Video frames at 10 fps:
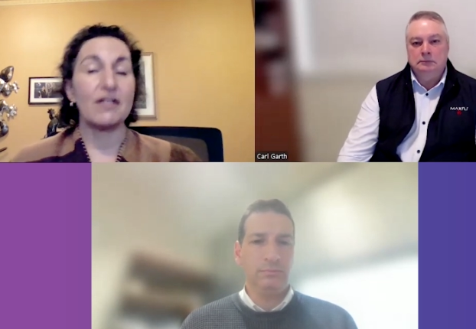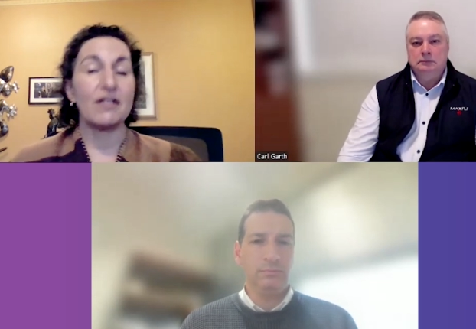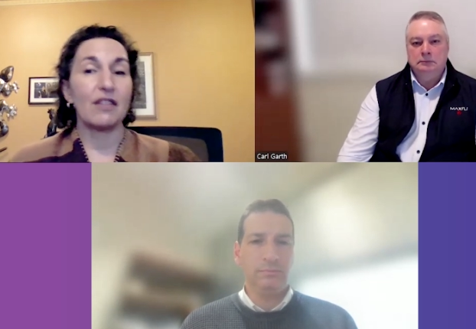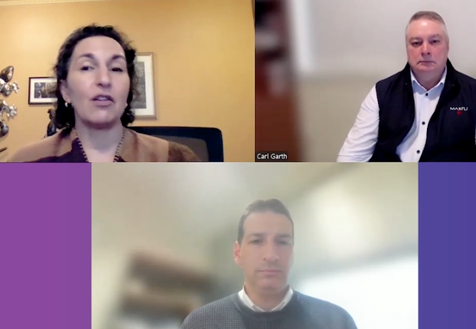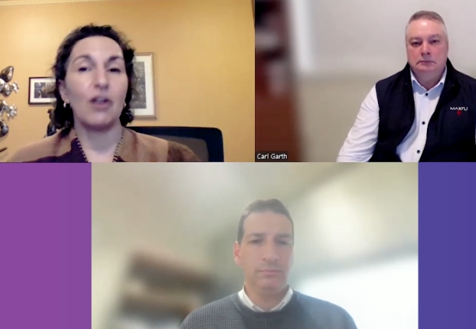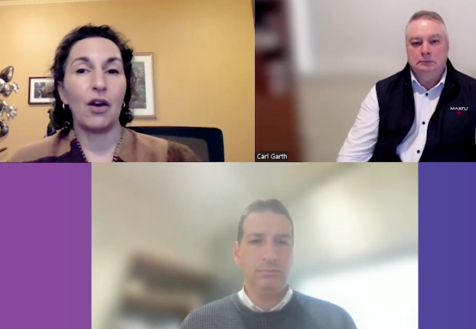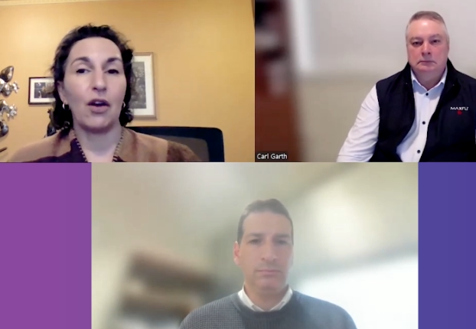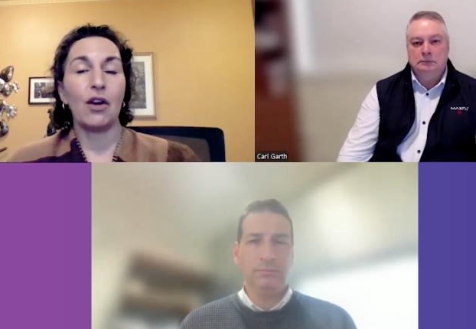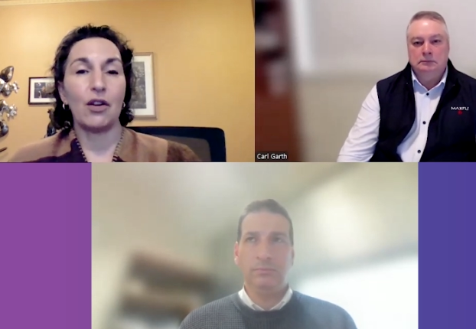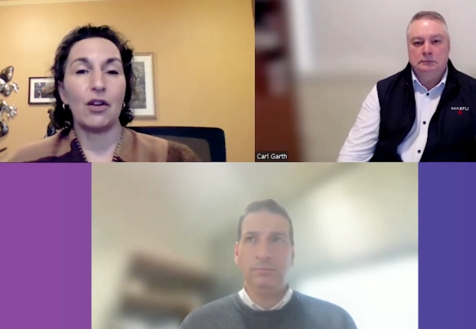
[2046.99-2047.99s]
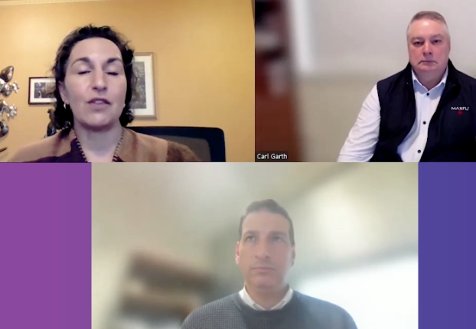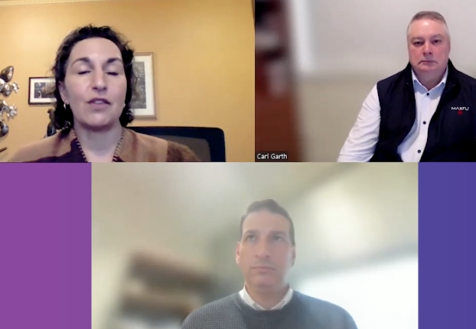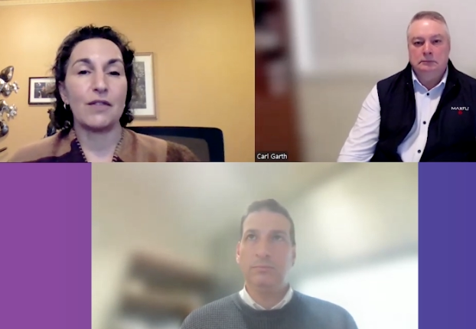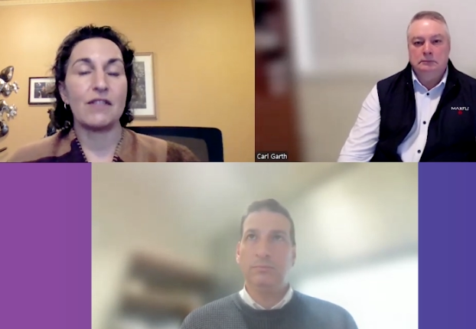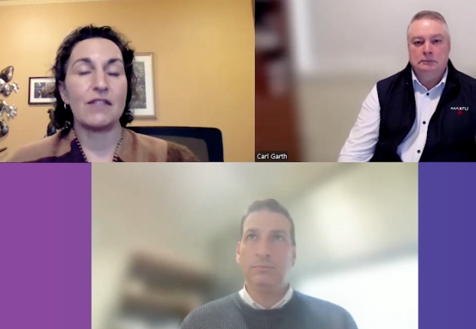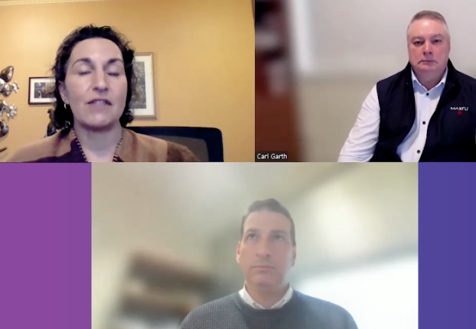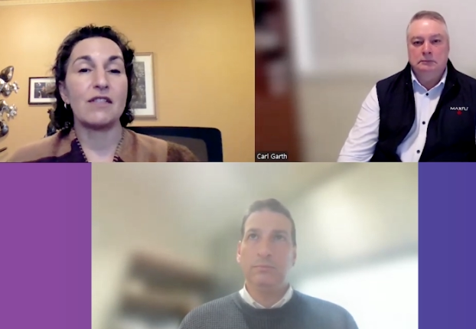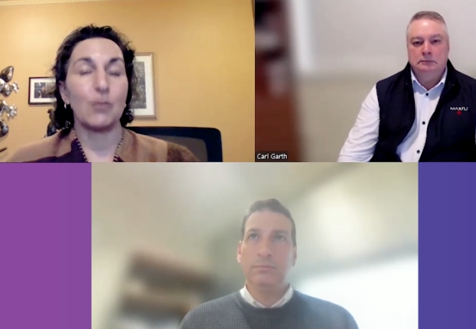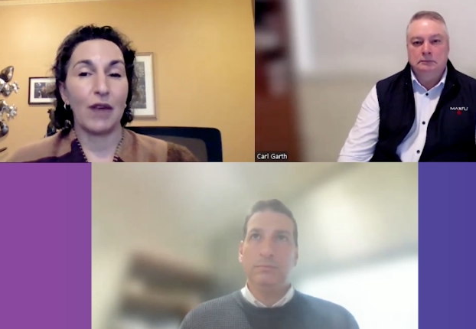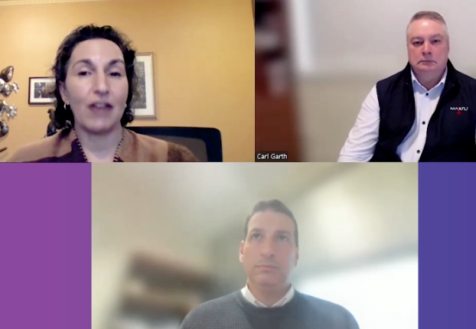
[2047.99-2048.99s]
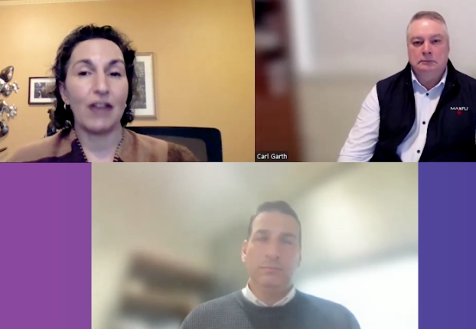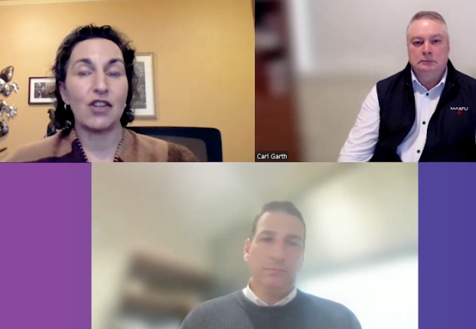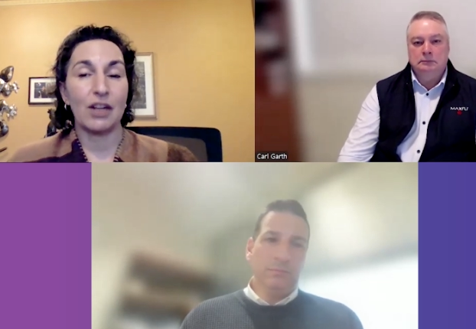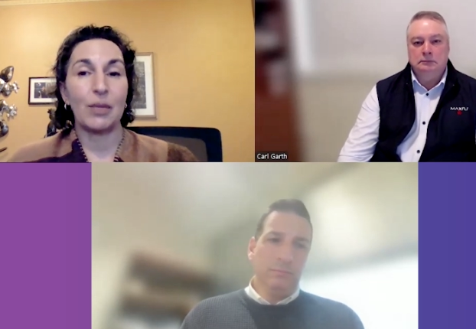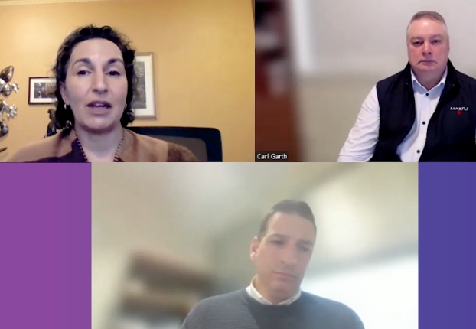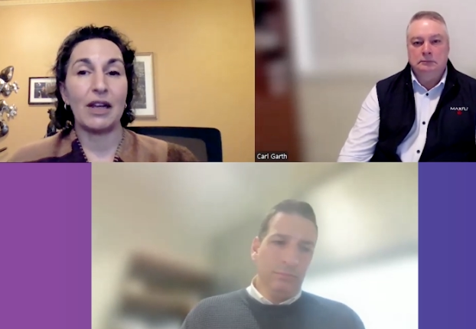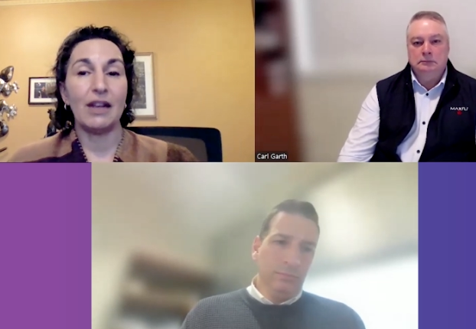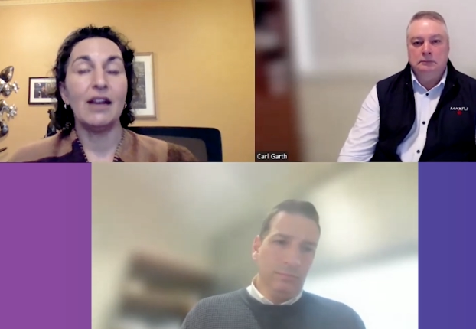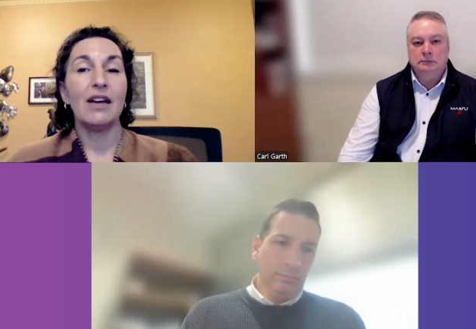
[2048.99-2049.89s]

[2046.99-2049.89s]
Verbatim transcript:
Speaker 1: There are a lot, a lot of services that would actually be